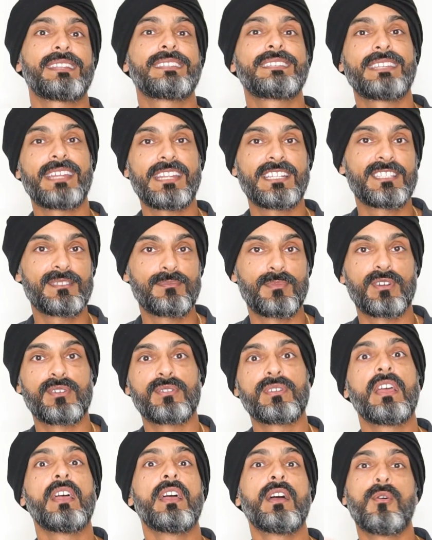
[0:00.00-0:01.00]
in dense
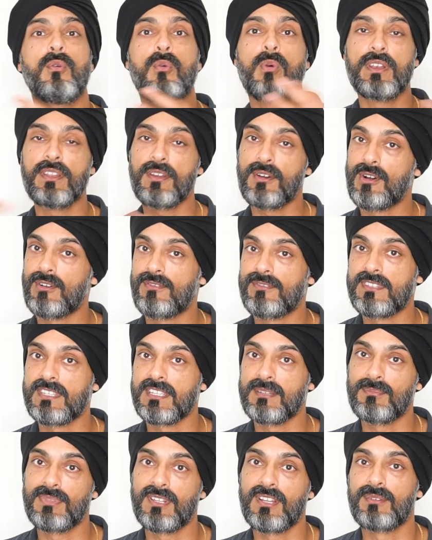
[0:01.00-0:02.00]
bone, one half of
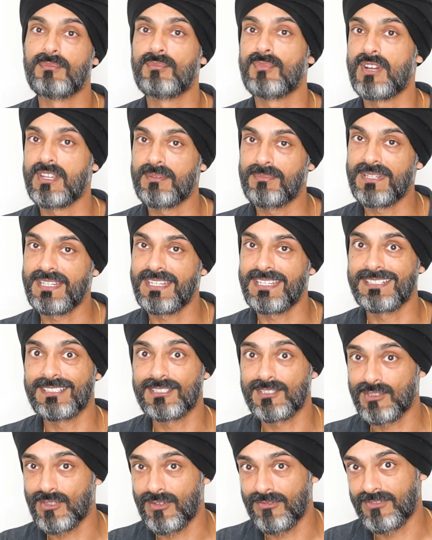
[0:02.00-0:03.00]
the implant might be in
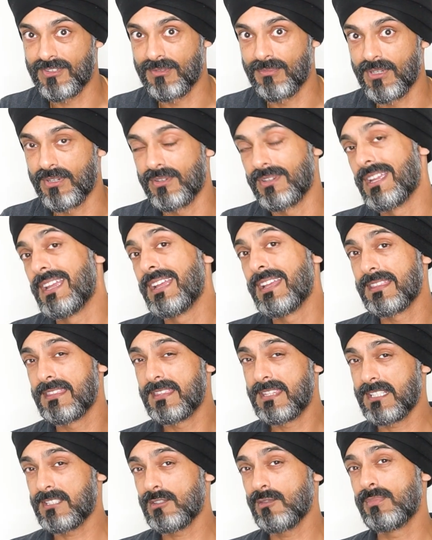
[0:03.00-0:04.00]
softer bone.
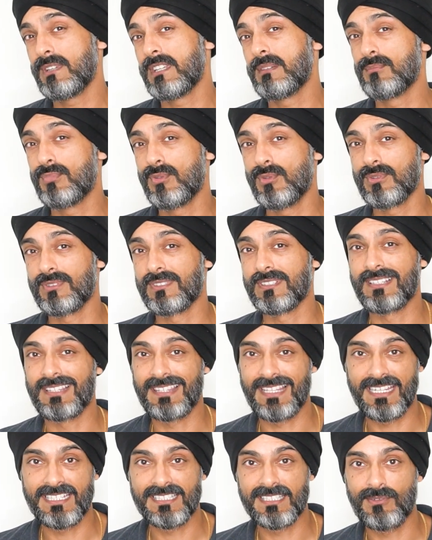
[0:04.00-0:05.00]
This will be important
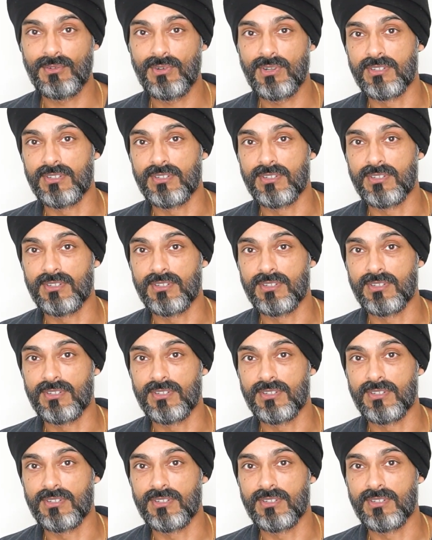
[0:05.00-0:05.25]
later